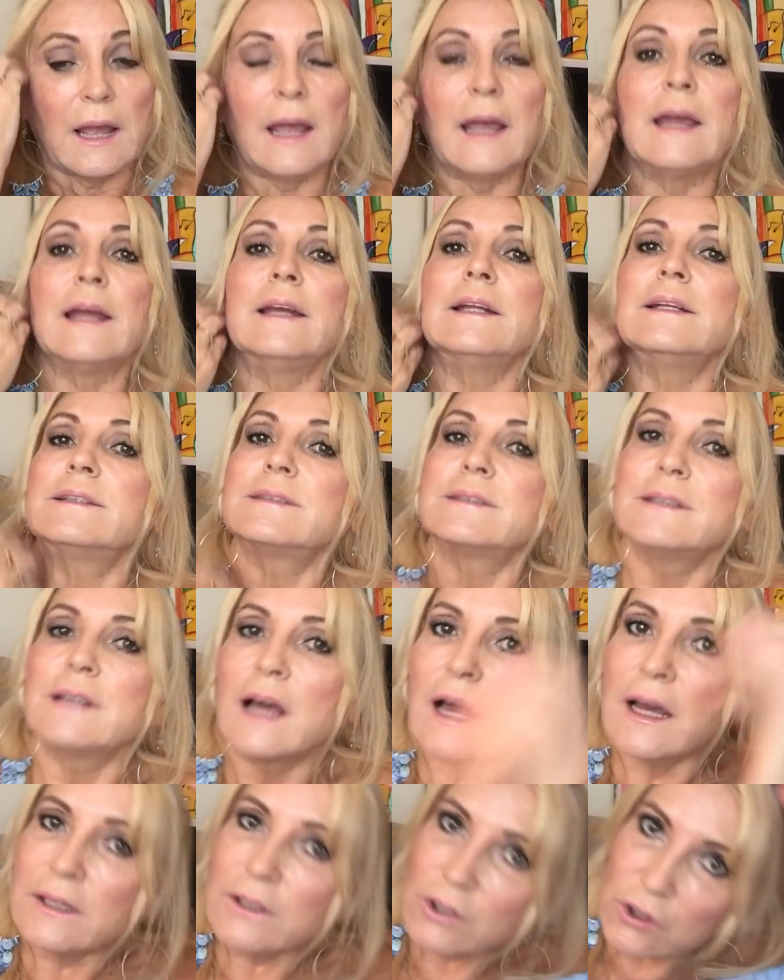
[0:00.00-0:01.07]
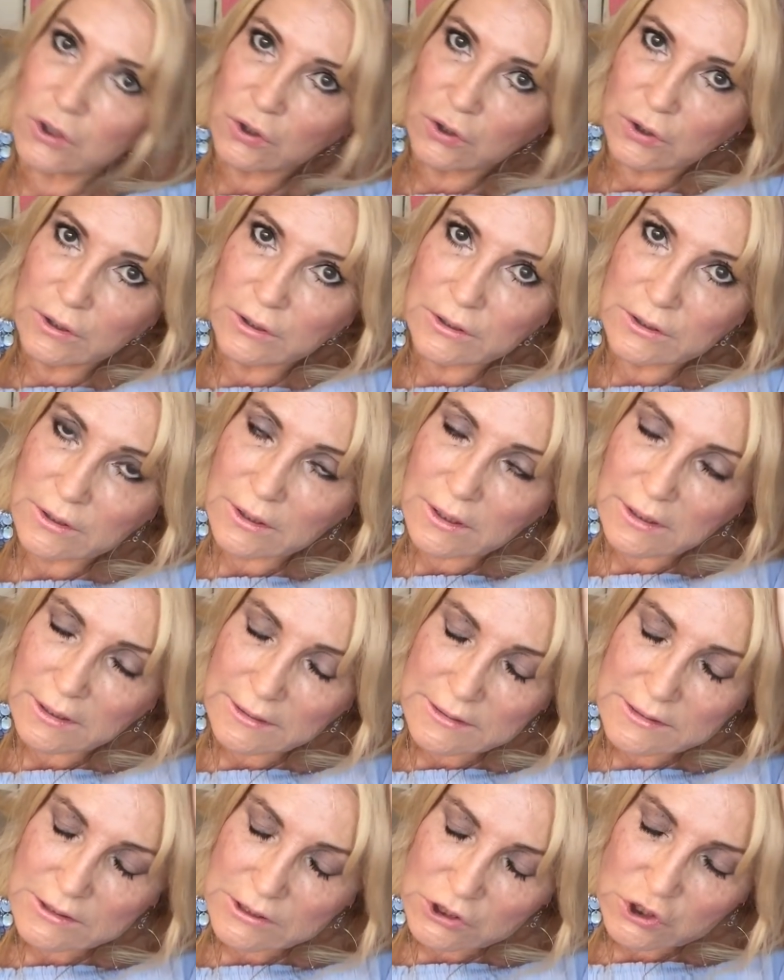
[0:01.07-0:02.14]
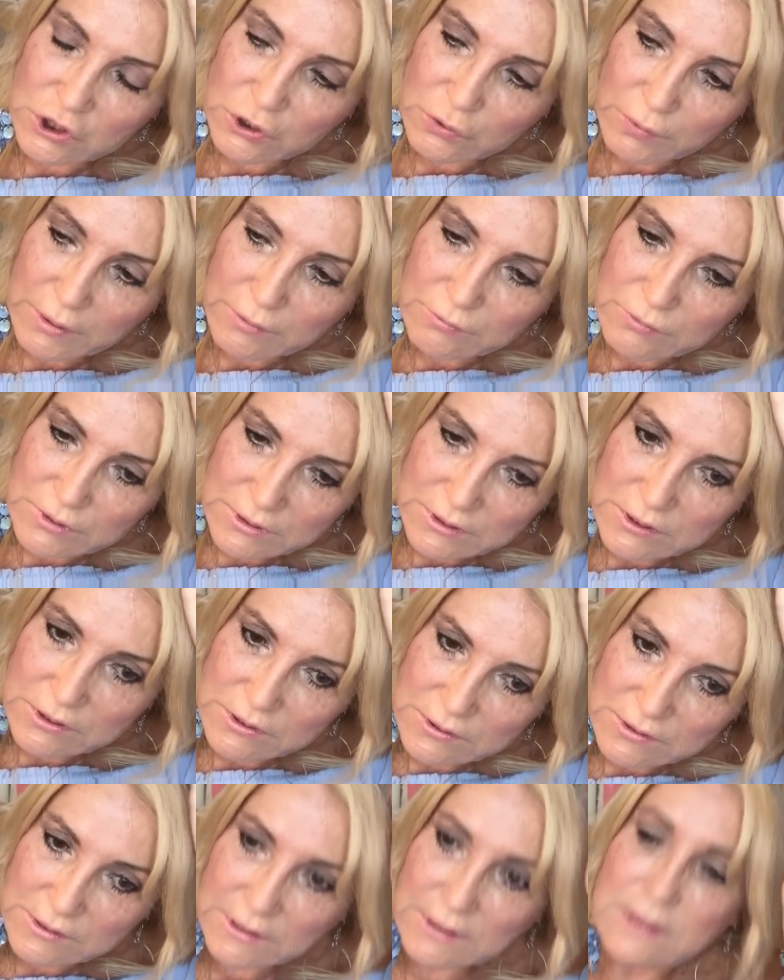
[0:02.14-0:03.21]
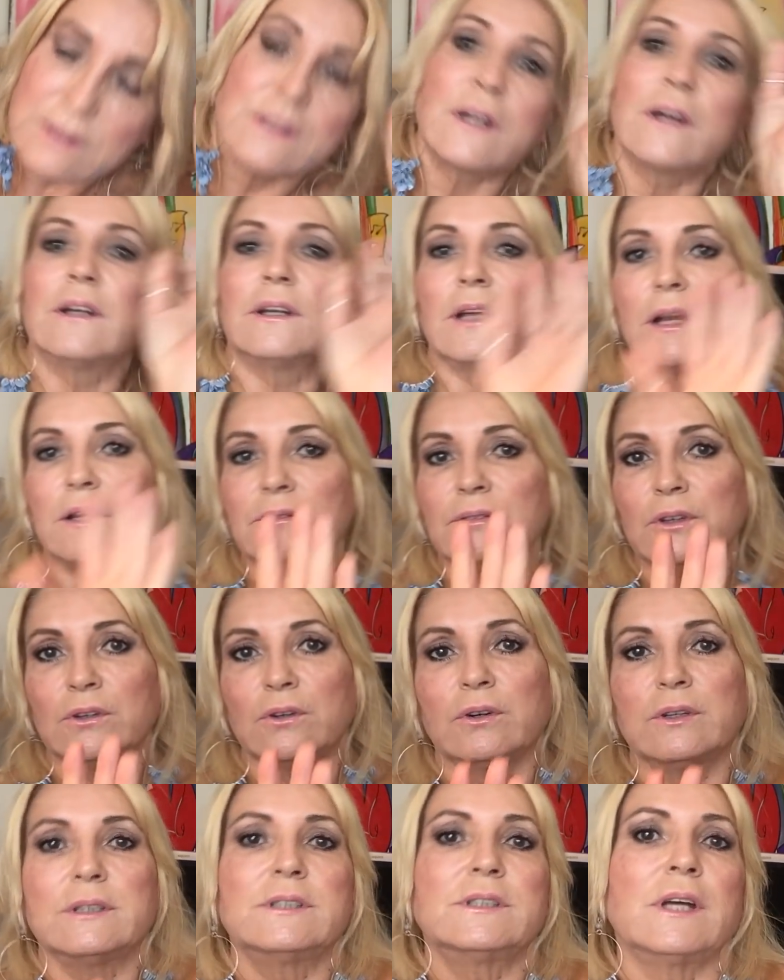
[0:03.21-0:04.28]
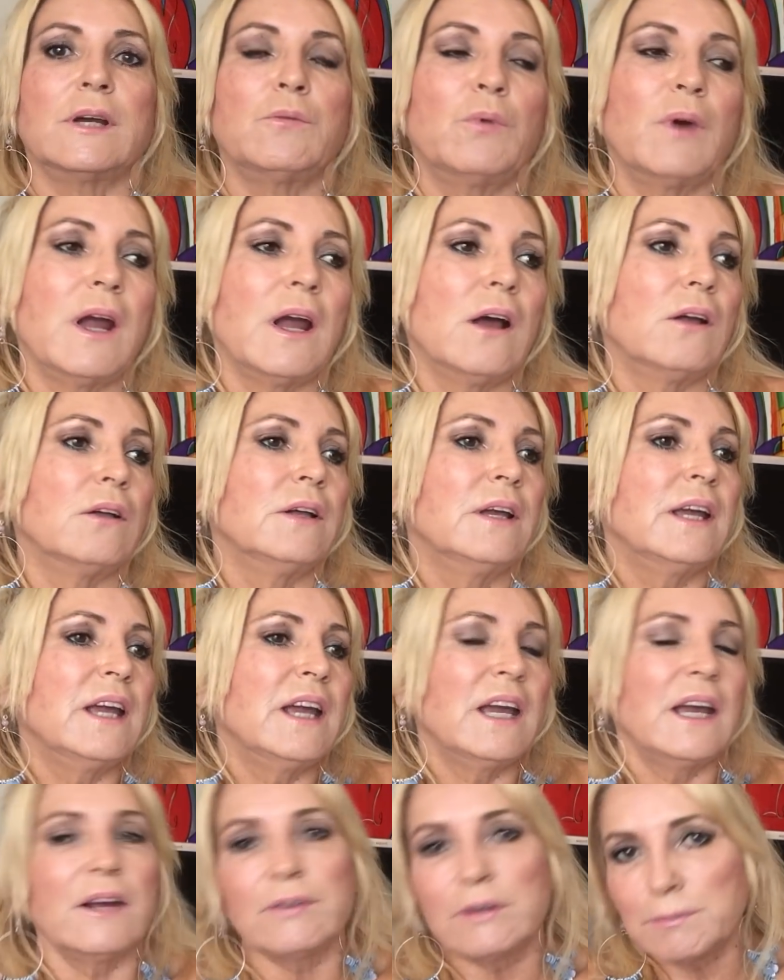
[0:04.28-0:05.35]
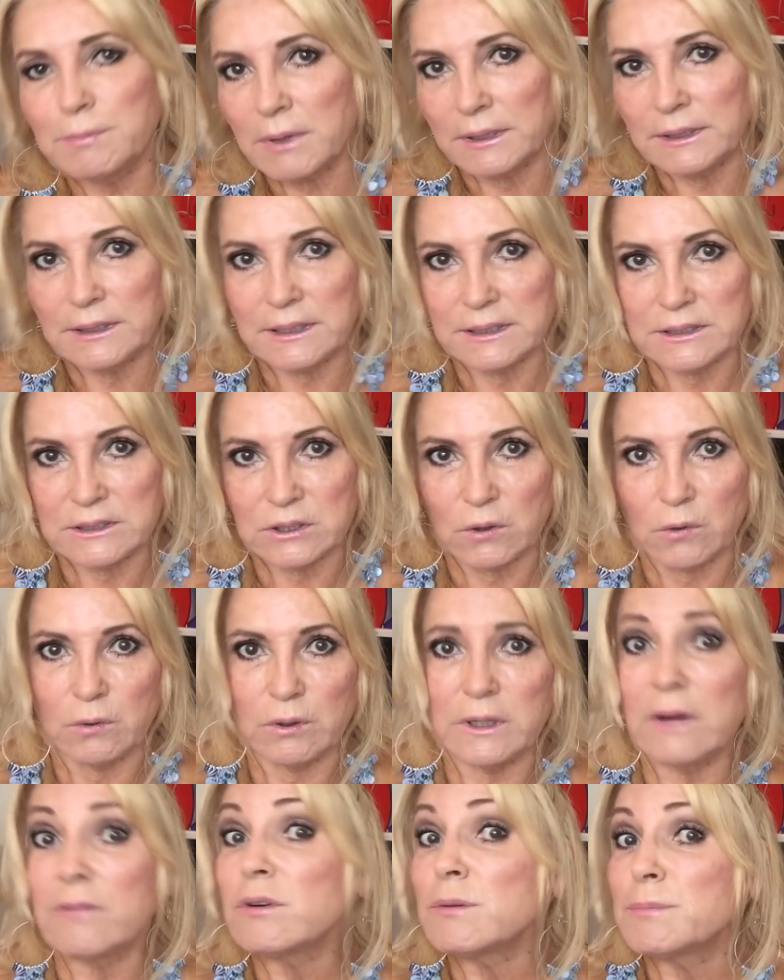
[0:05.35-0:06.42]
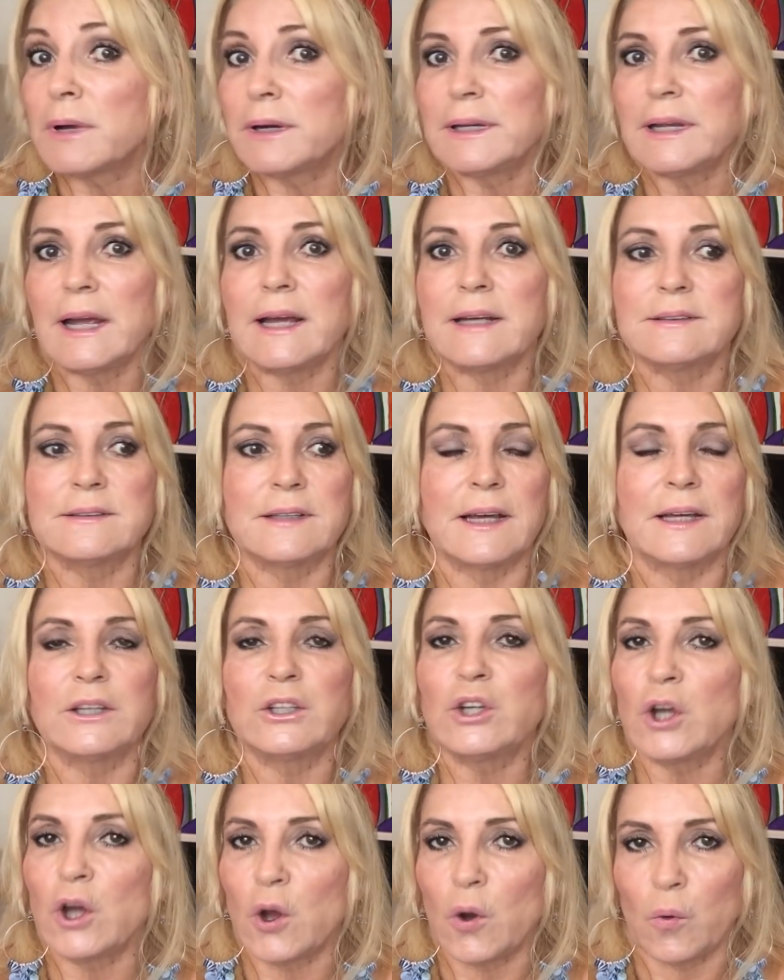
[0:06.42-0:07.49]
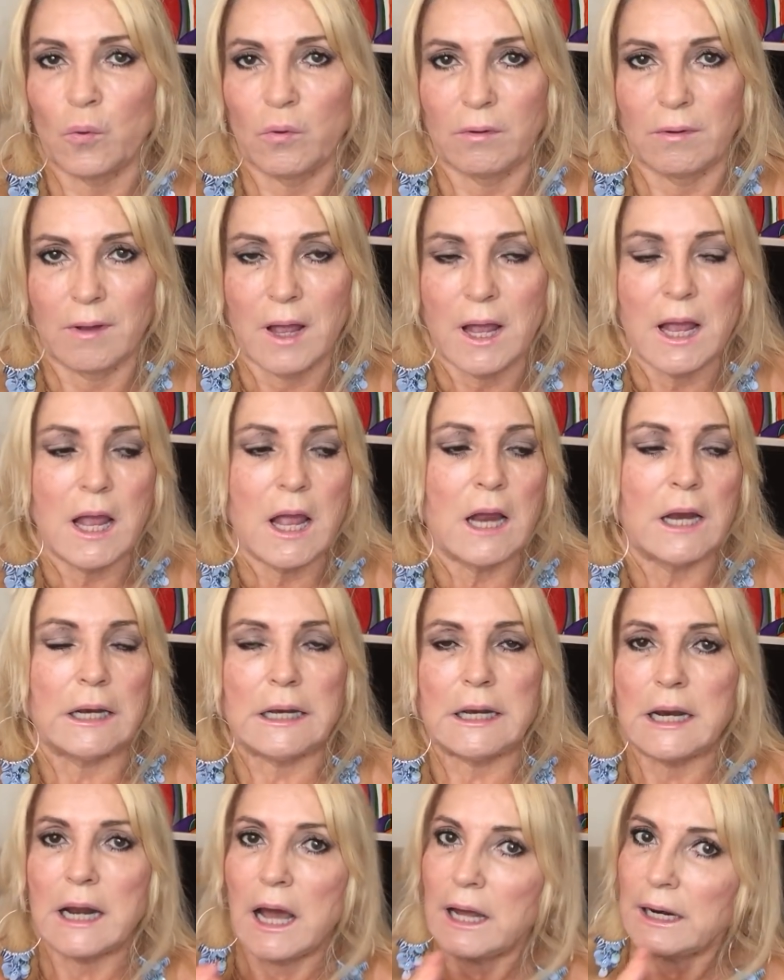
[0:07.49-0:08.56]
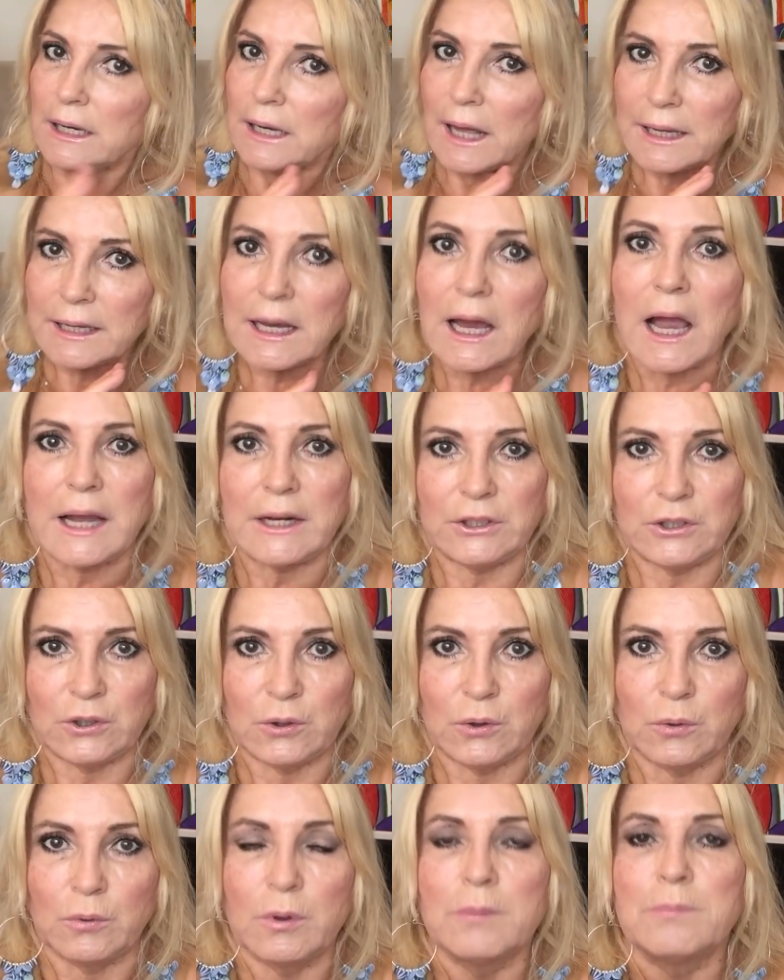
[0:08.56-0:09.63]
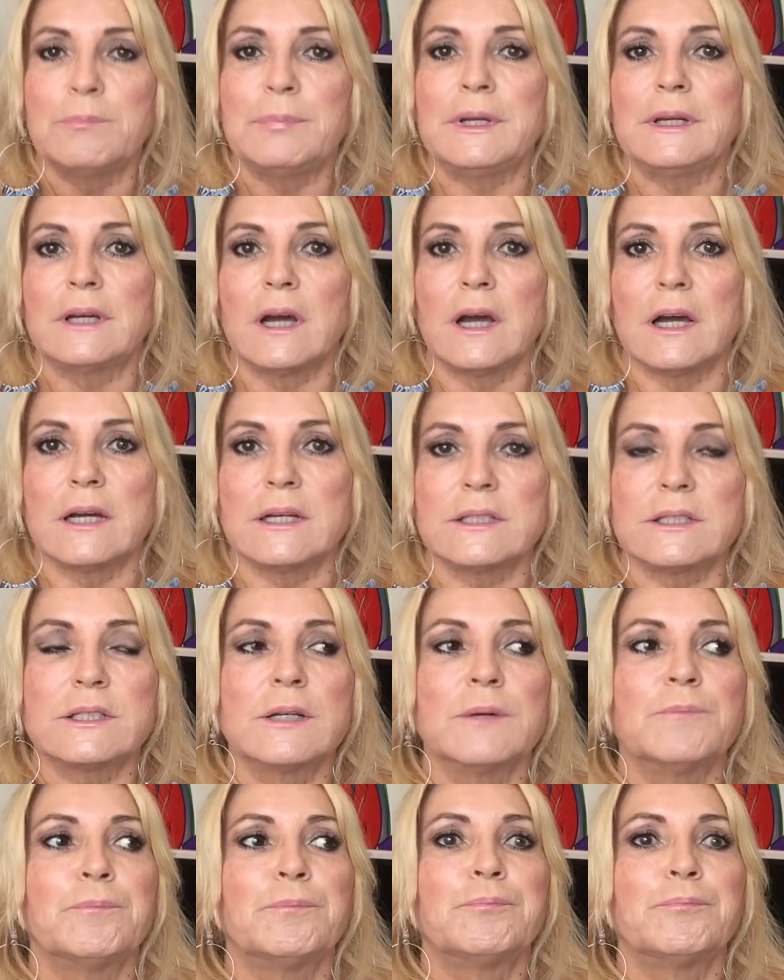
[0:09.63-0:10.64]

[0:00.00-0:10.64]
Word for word: and it's not good. It's a degenerative disc disease. Now a lot of you are going to say, well, everybody gets old and everybody has that. No, not like I do, because